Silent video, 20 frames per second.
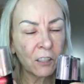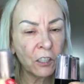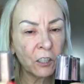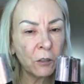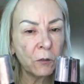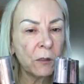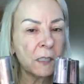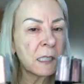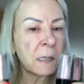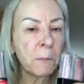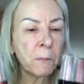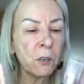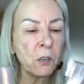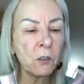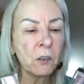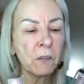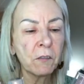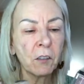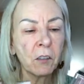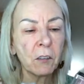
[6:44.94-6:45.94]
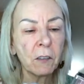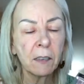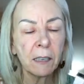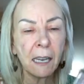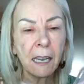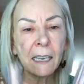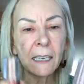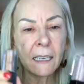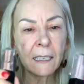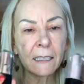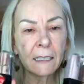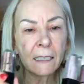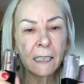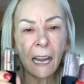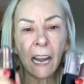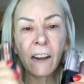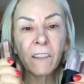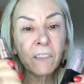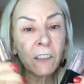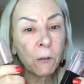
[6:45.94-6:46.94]
nude. It's beautiful and it's
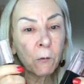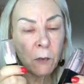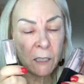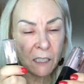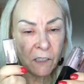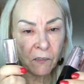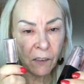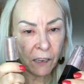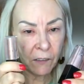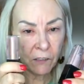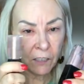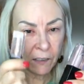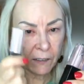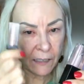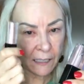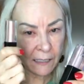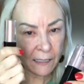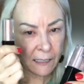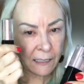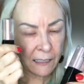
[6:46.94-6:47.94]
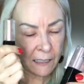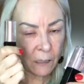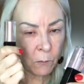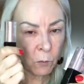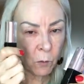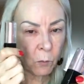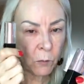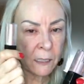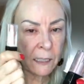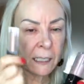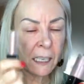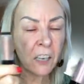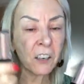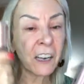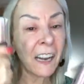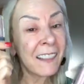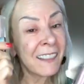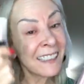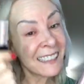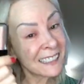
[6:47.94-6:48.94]
everyone's favorite. This is the number one
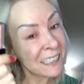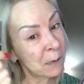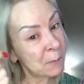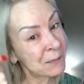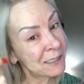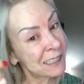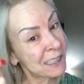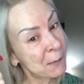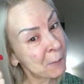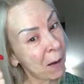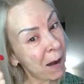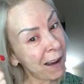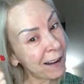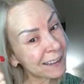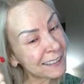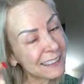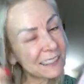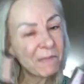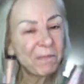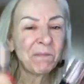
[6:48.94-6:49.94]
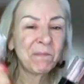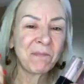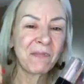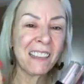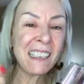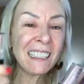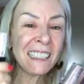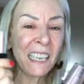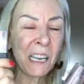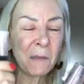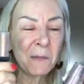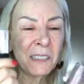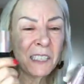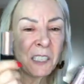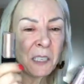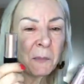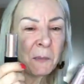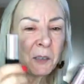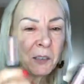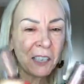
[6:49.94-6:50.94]
seller and this comes in the box. This comes
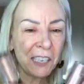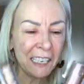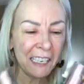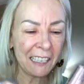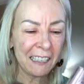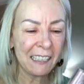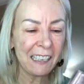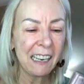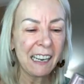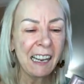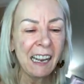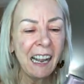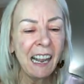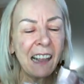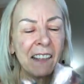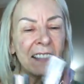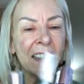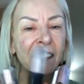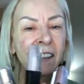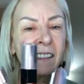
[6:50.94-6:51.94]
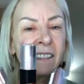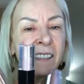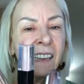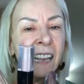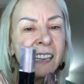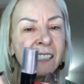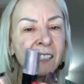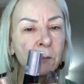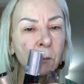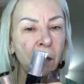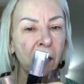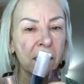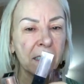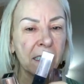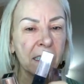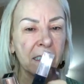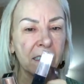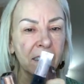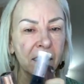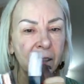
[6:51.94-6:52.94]
in your beauty kit. Then the next
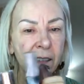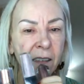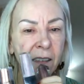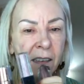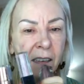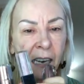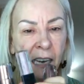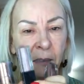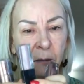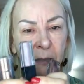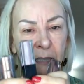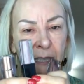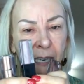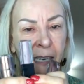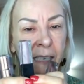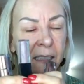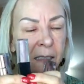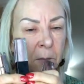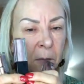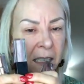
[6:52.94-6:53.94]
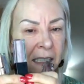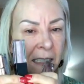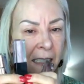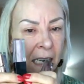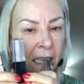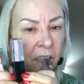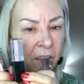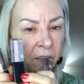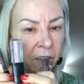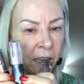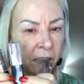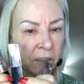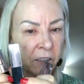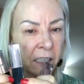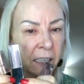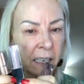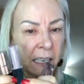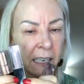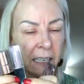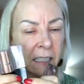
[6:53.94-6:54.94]
one I would say is my second
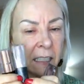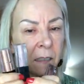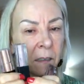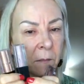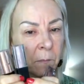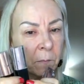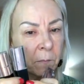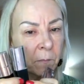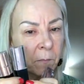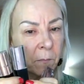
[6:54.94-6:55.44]
favorite is